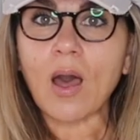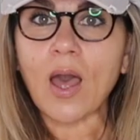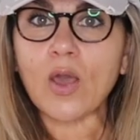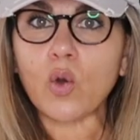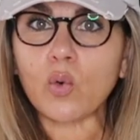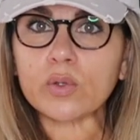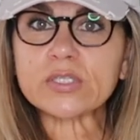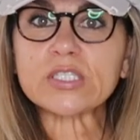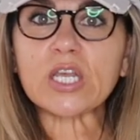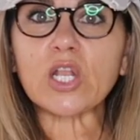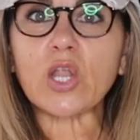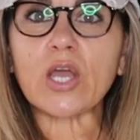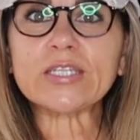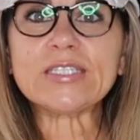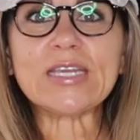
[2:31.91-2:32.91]
I also
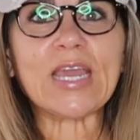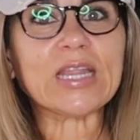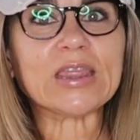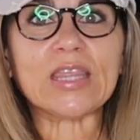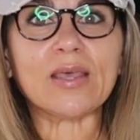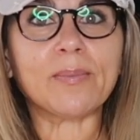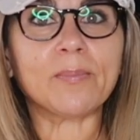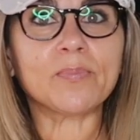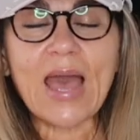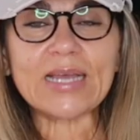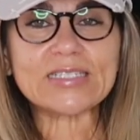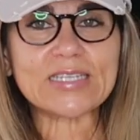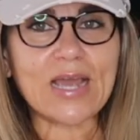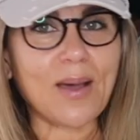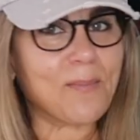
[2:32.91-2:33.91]
like to get them
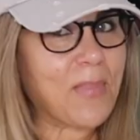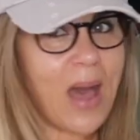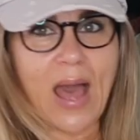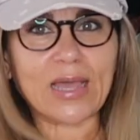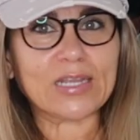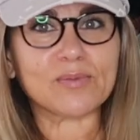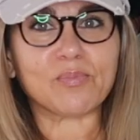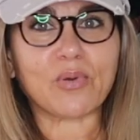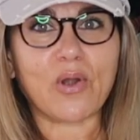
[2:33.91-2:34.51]
at a bargain